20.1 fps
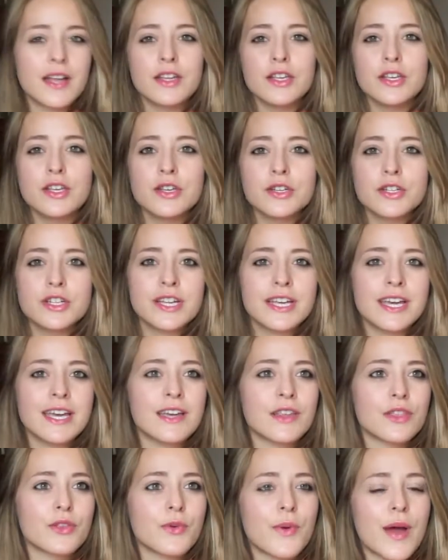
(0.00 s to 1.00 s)
and
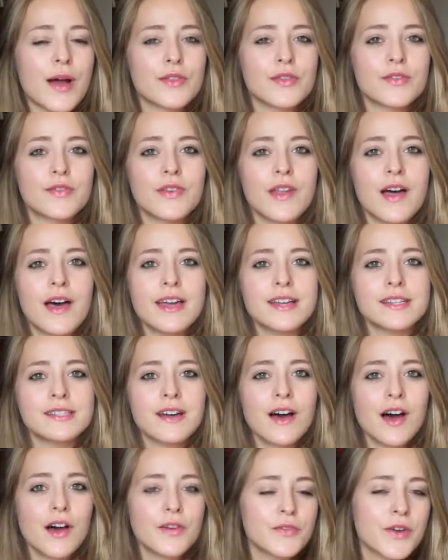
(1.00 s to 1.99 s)
usually throughout the flights,
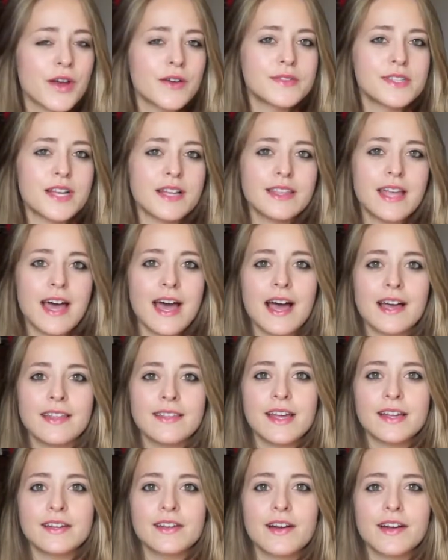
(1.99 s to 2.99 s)
after I've done that, and
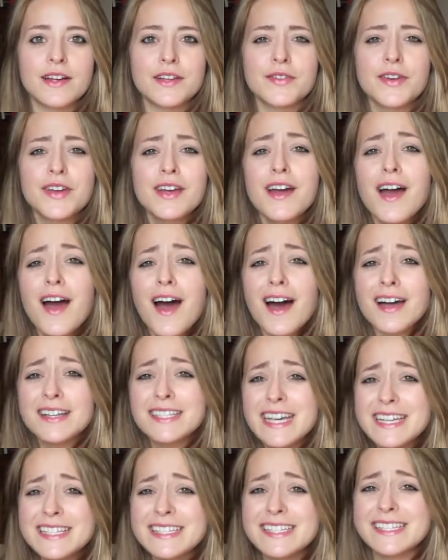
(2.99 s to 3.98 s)
then I
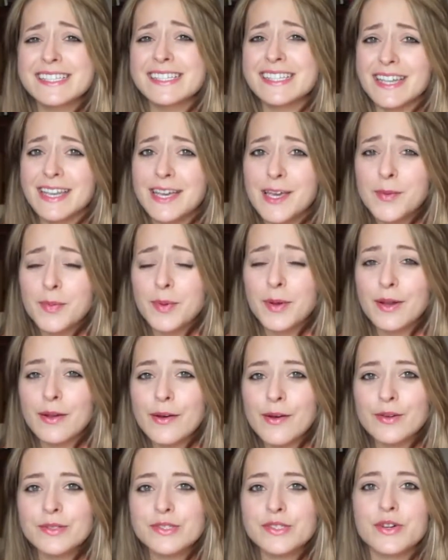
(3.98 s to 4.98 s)
tend to sleep a
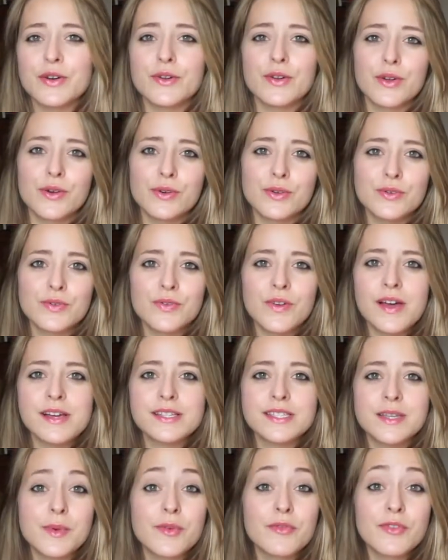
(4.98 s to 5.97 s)
lot on long haul
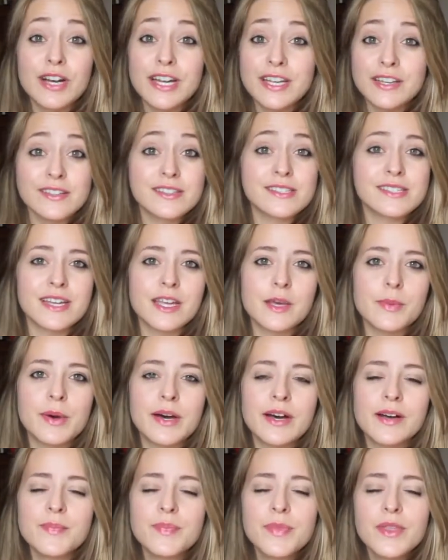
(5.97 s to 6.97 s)
flights. I'm a really good
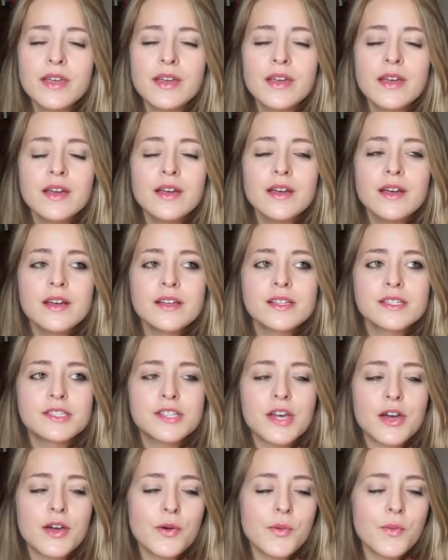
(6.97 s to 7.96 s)
sleeper.
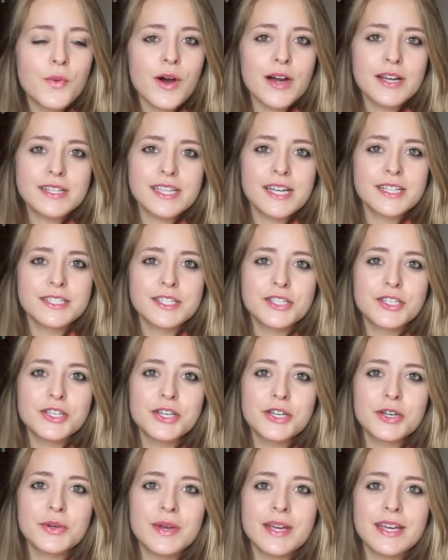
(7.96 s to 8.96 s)
So what I tend to do
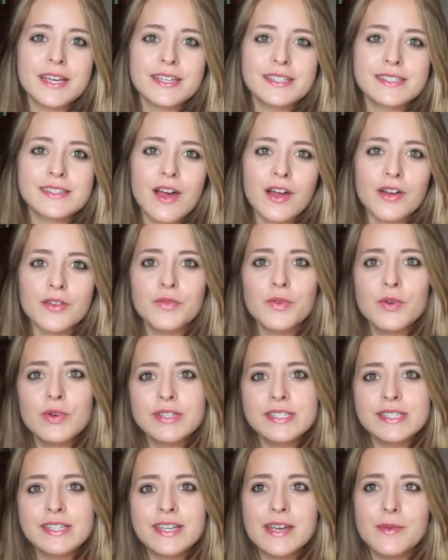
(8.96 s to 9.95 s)
is kind of fall
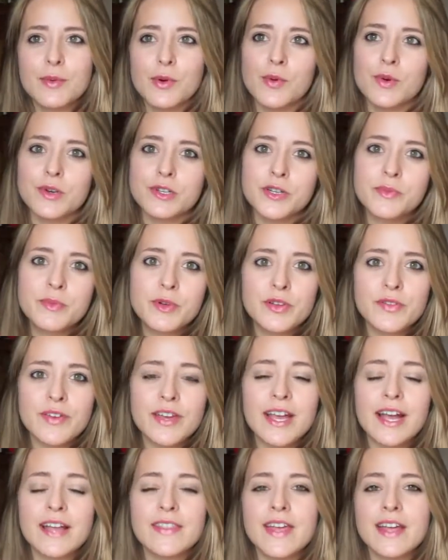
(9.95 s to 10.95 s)
asleep or watch a
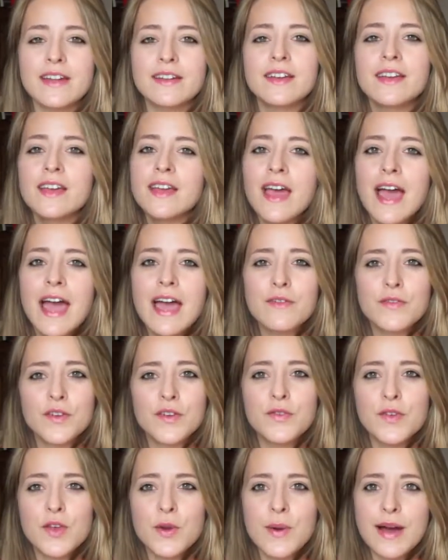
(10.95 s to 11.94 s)
movie, and then
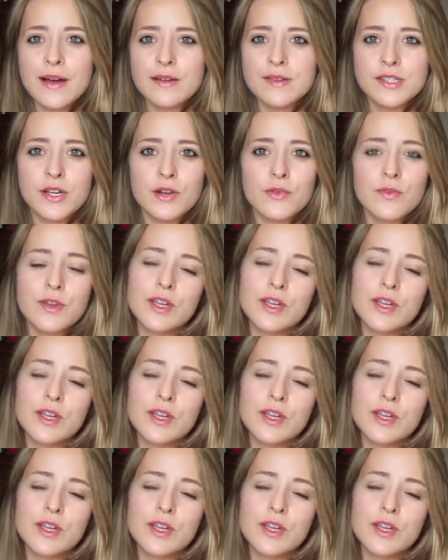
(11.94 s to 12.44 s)
every few hours I'll